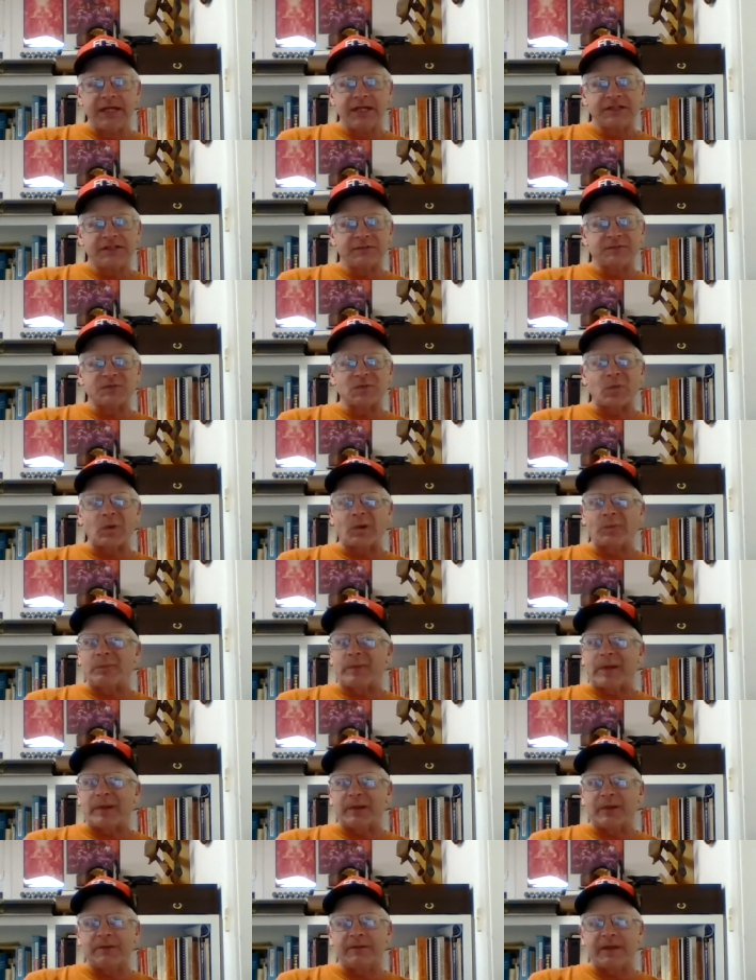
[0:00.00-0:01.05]
It seems to work
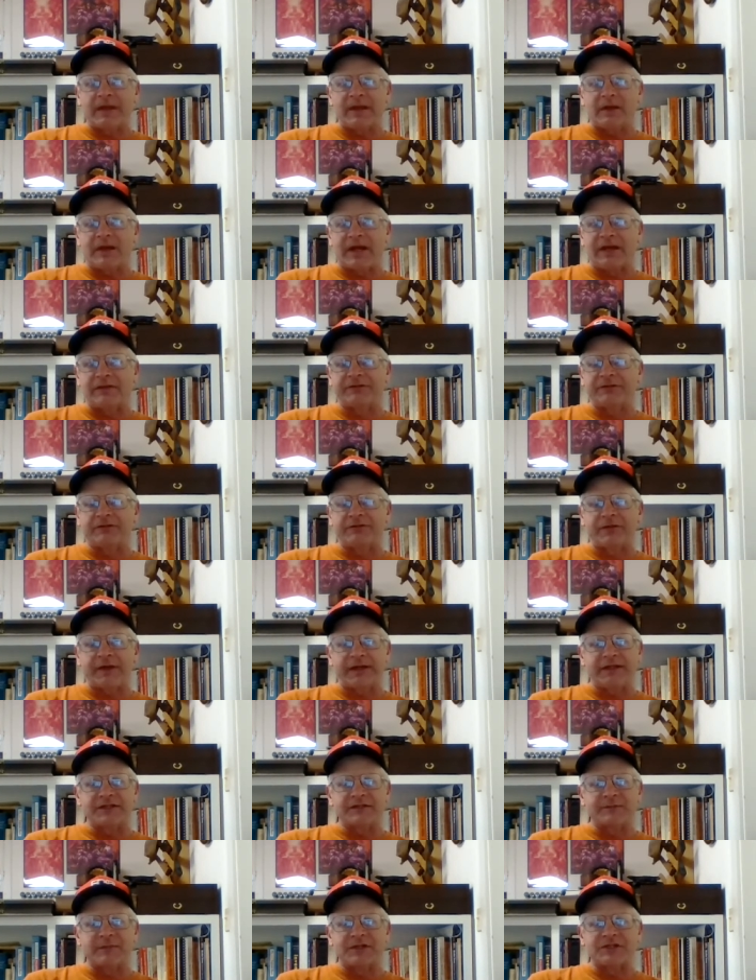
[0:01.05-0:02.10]
better. They don't have to
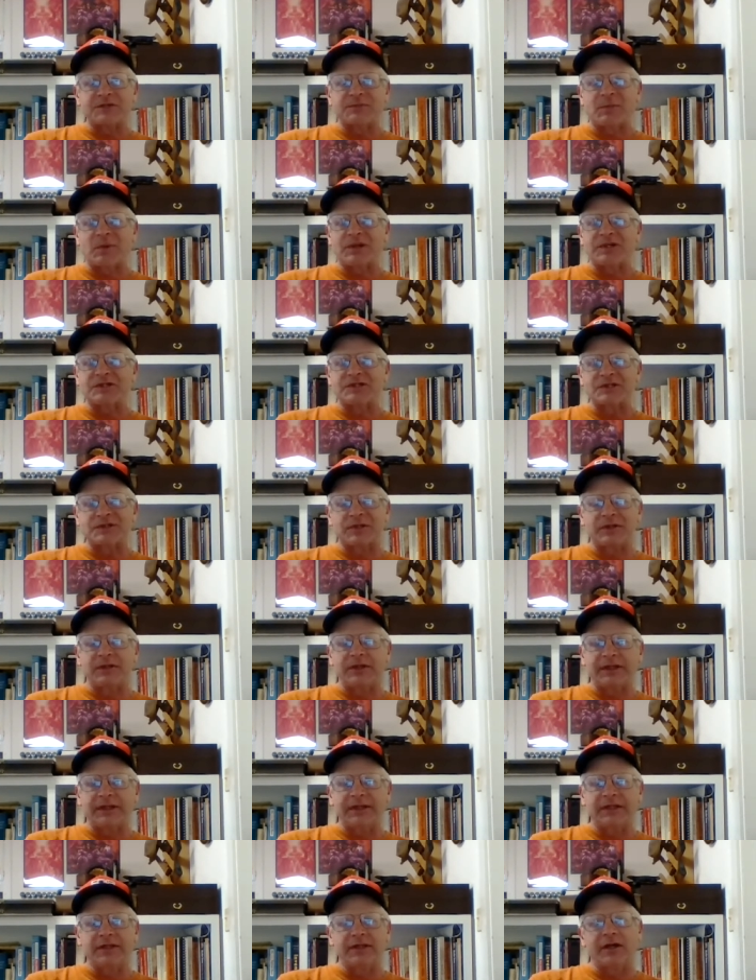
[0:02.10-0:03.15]
fight as much moisture
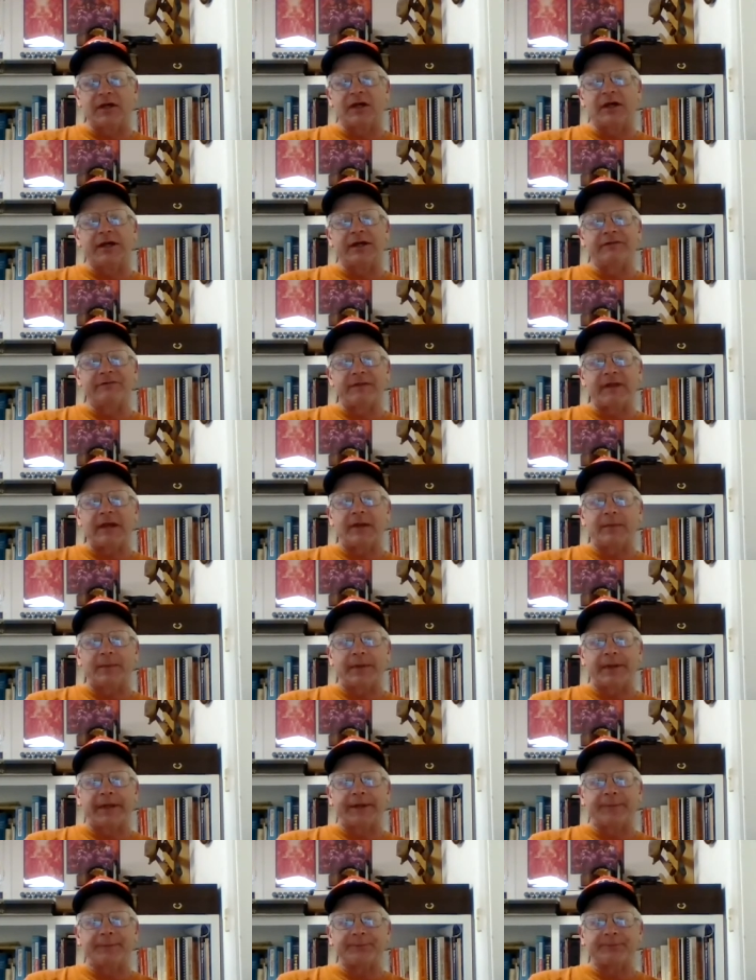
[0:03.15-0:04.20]
in the hive that
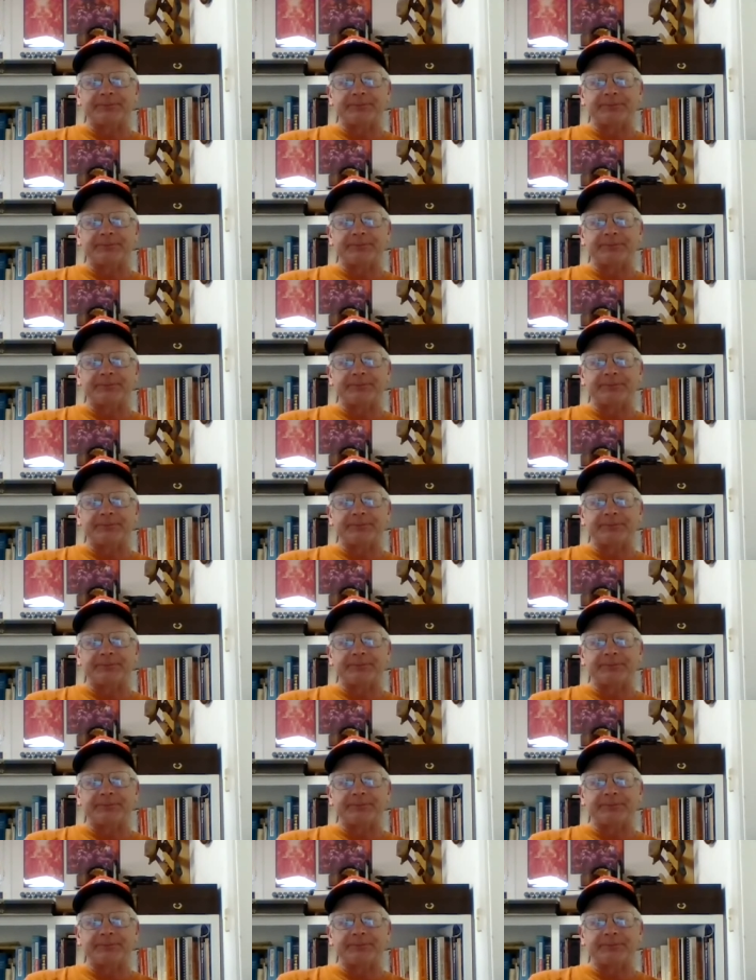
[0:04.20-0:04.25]
way.